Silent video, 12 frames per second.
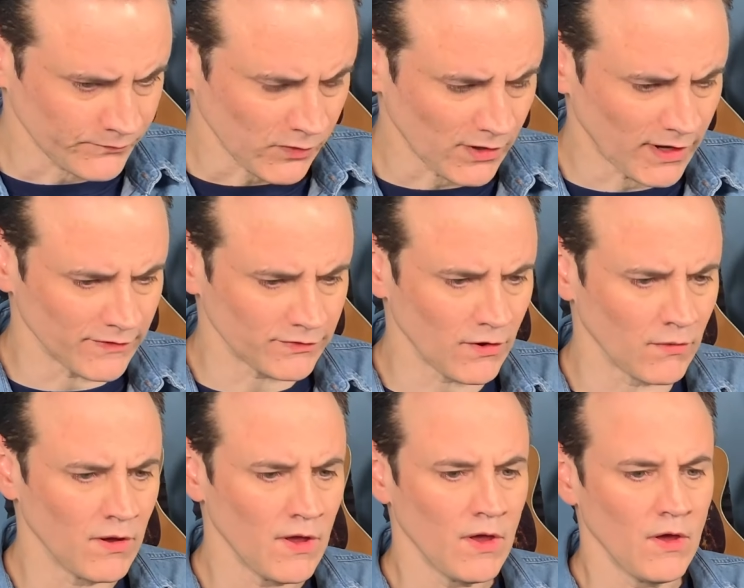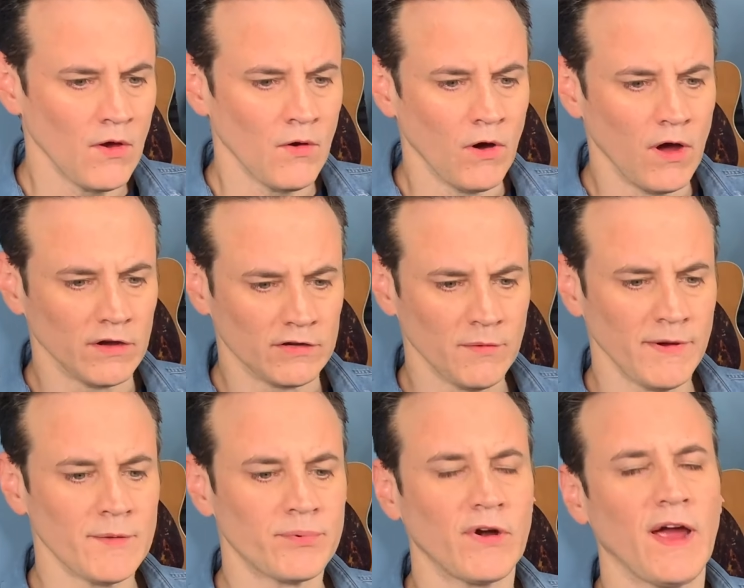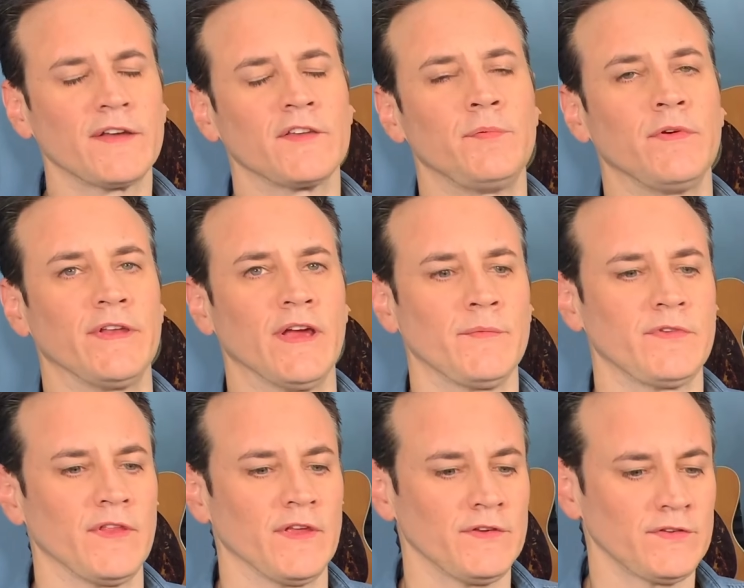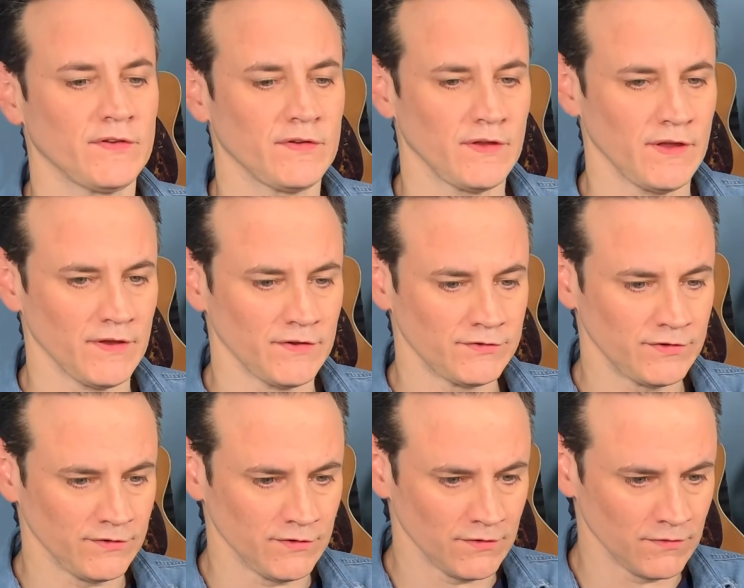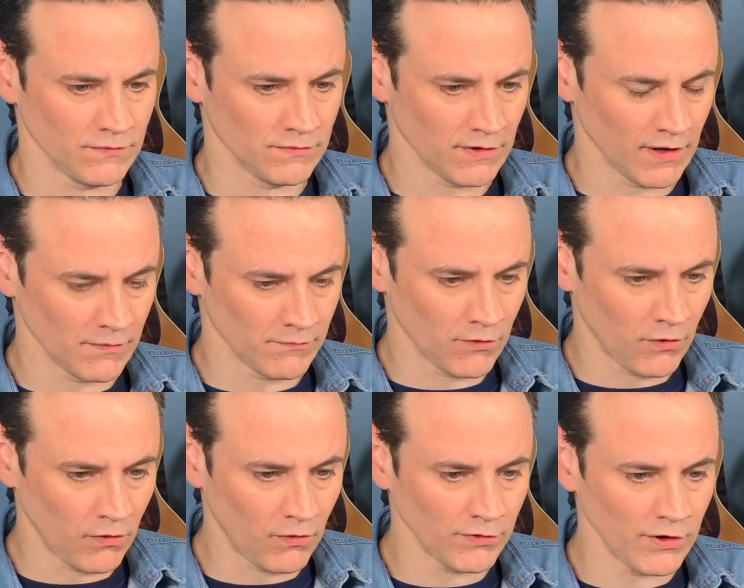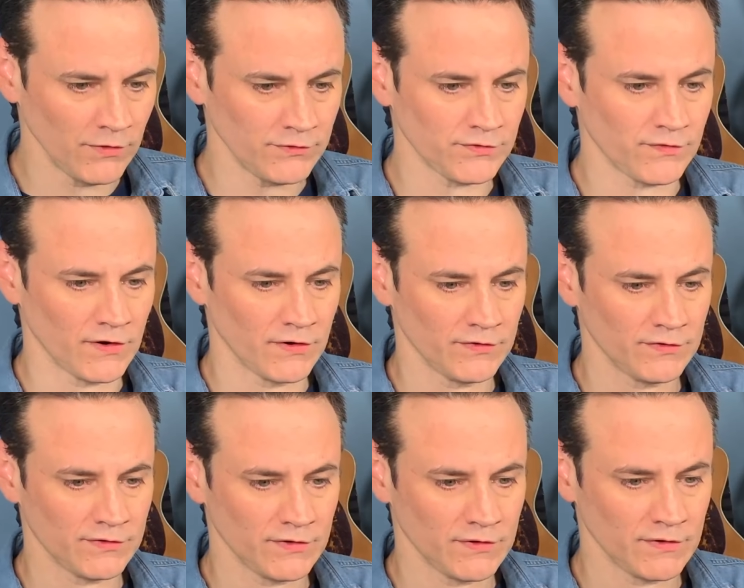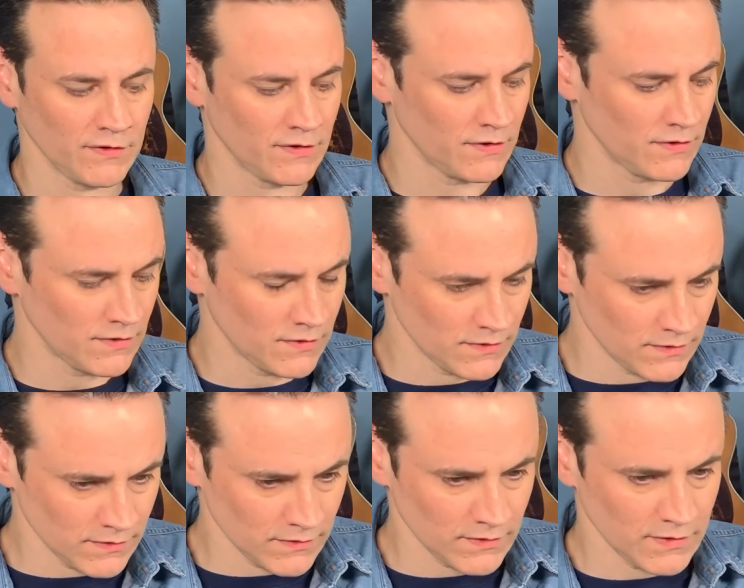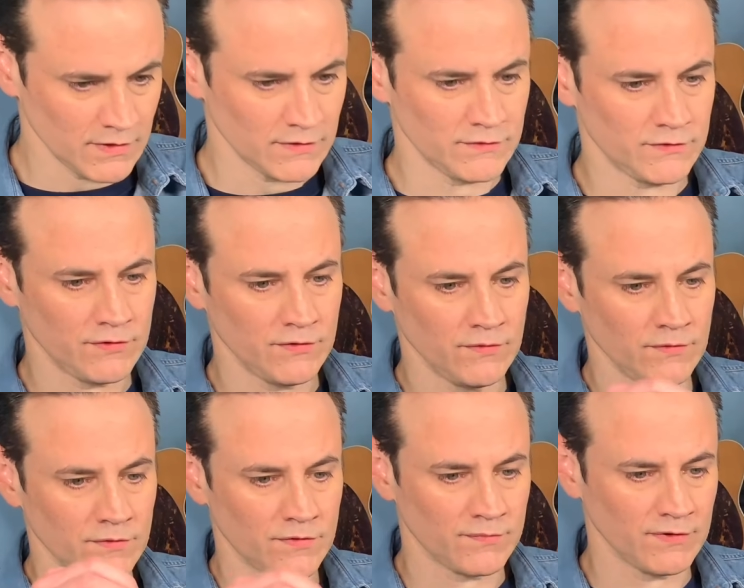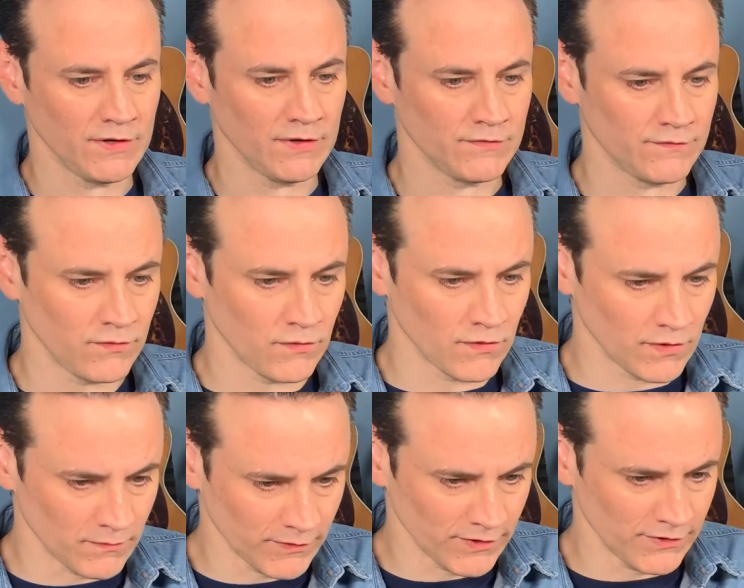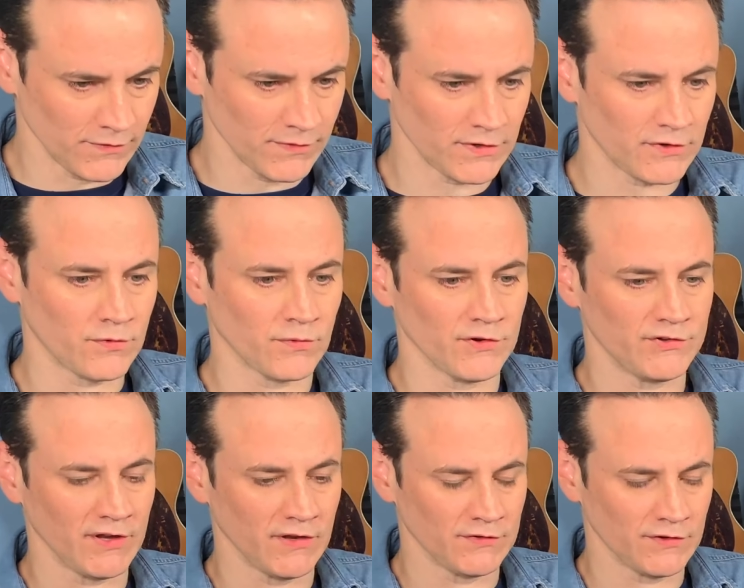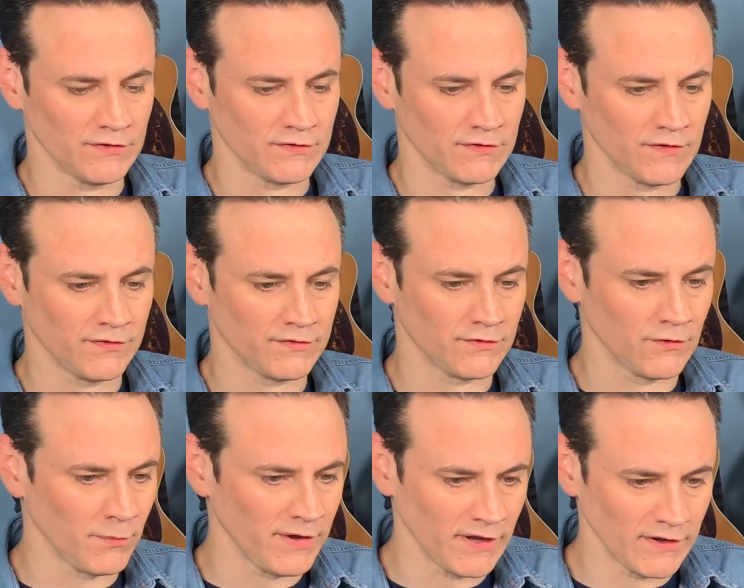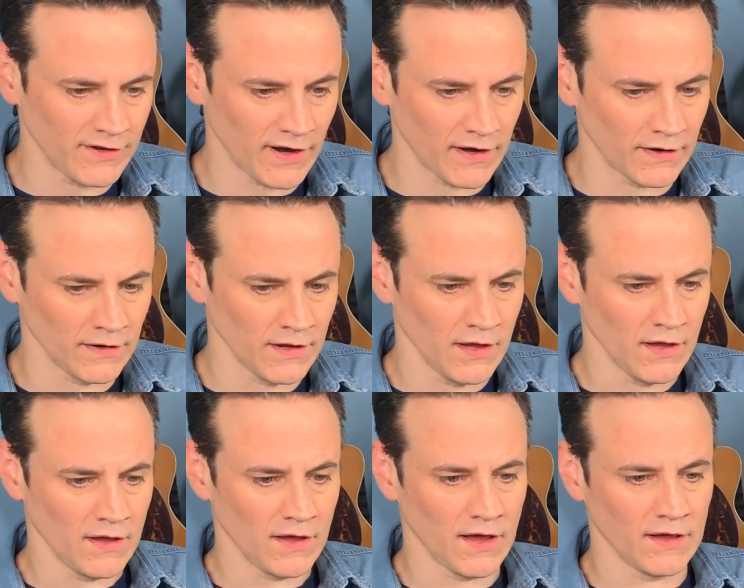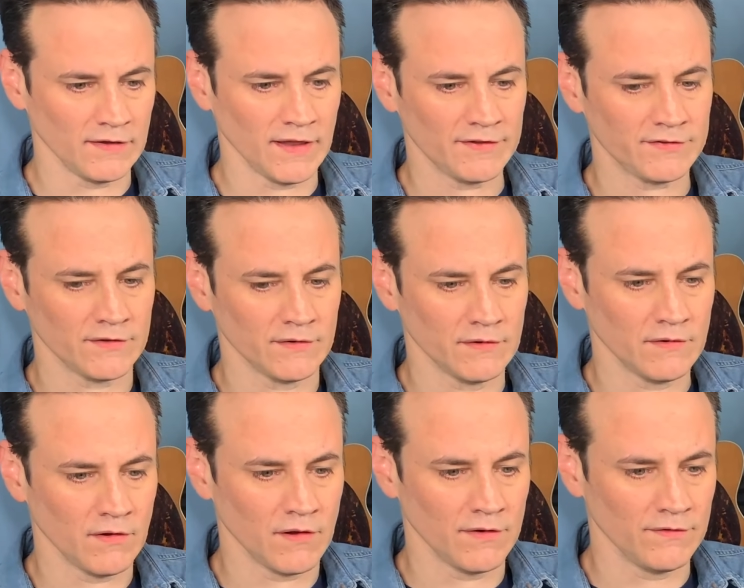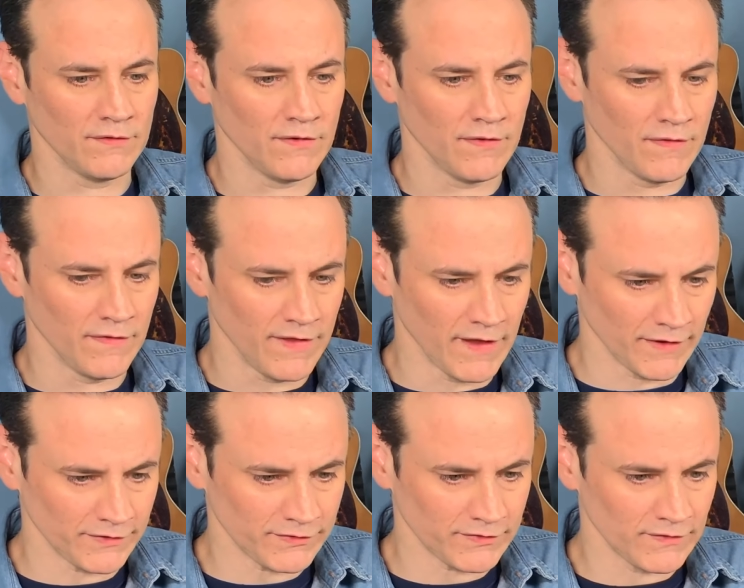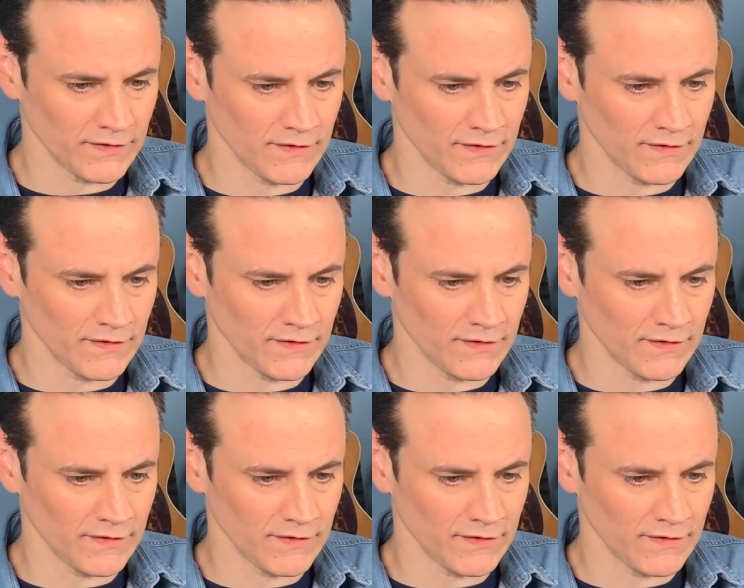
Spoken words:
Okay, so a good way to practice building up to this is to do whole notes first. 2, 3, 4. When you're doing your chord changes, there'll be an entire lesson on this.